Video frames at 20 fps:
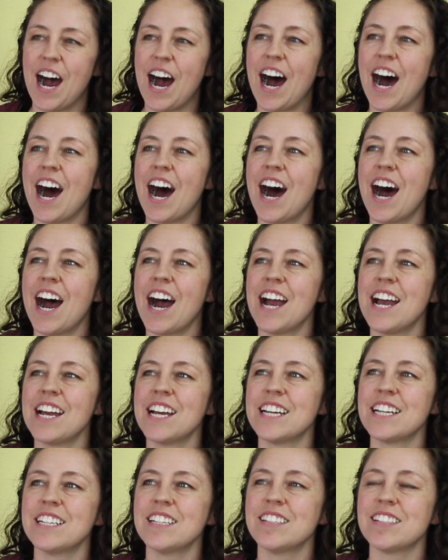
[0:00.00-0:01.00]

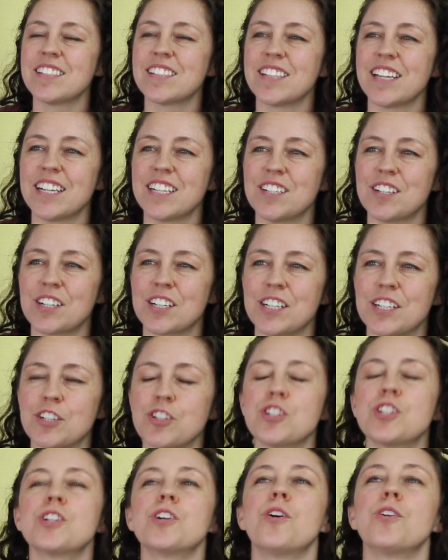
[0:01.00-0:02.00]
I say to her,
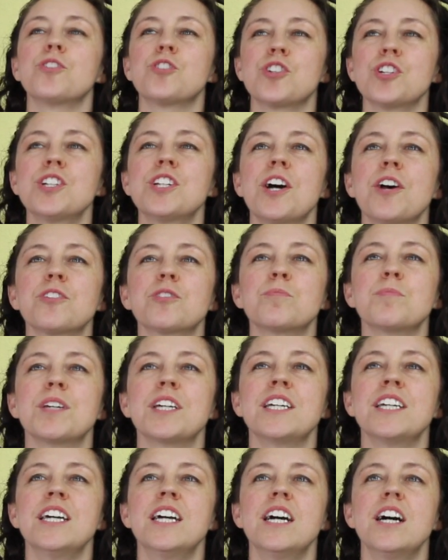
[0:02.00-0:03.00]
she tells
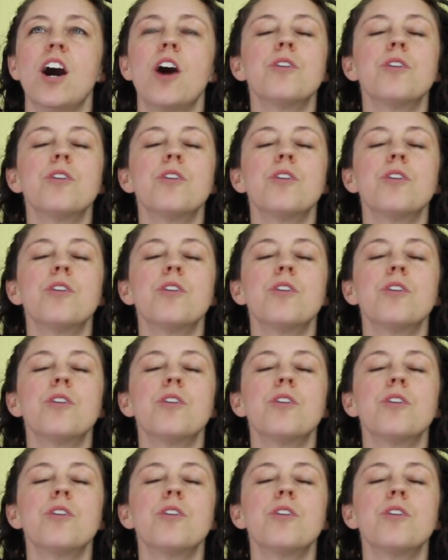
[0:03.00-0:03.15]
me,